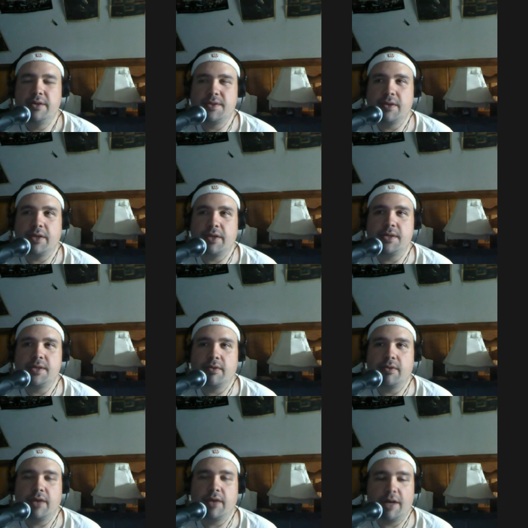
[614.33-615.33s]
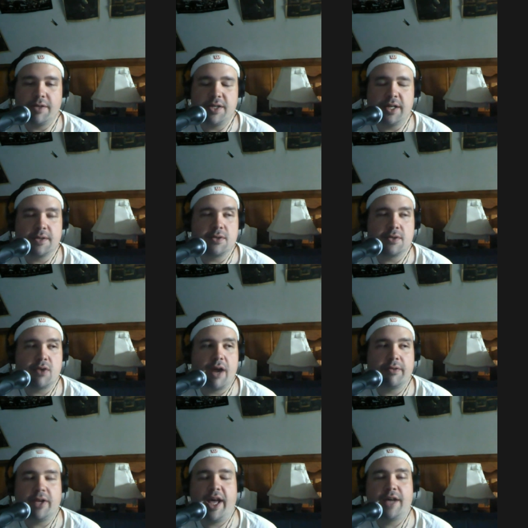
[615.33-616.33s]
So they still have a chance to
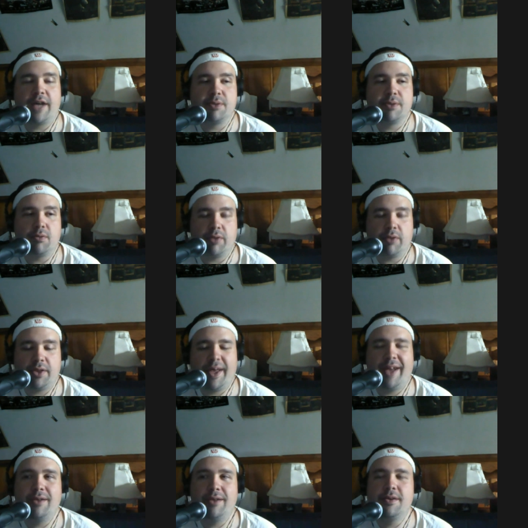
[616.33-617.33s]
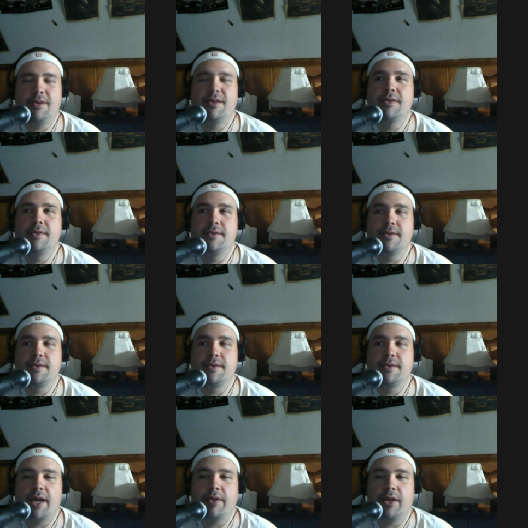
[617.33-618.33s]
travel to Aspen with that.
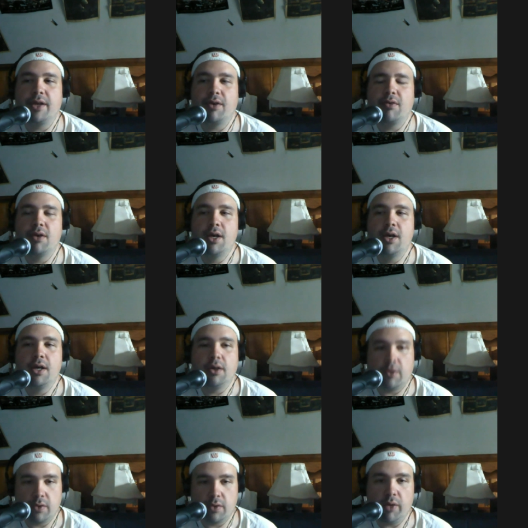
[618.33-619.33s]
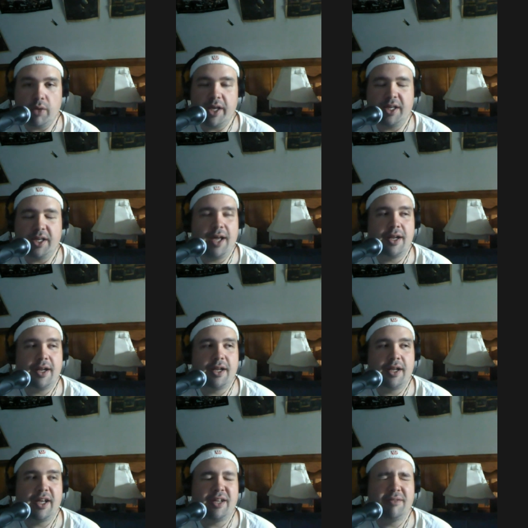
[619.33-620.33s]
So now they're on their way
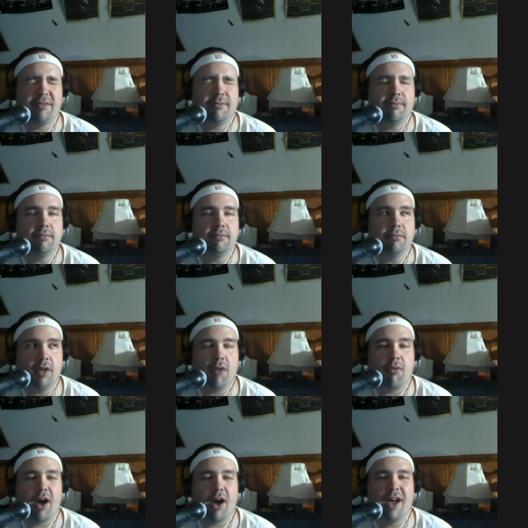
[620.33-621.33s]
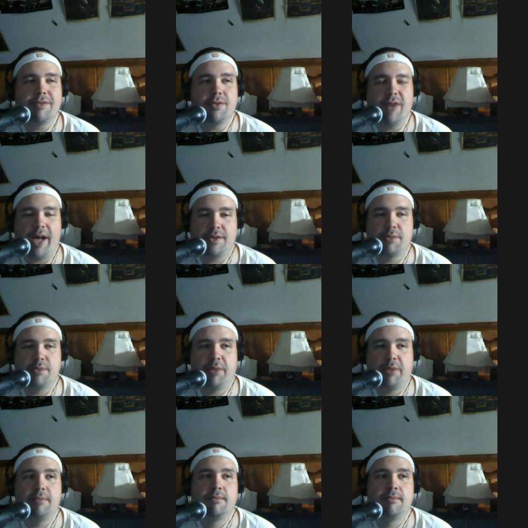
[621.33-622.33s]
again, and they arrive to
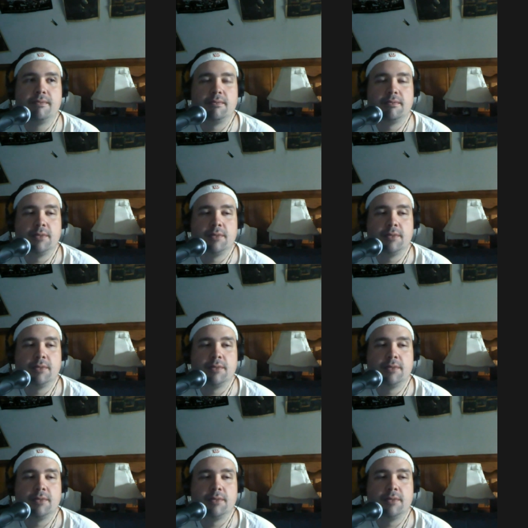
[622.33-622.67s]
Aspen.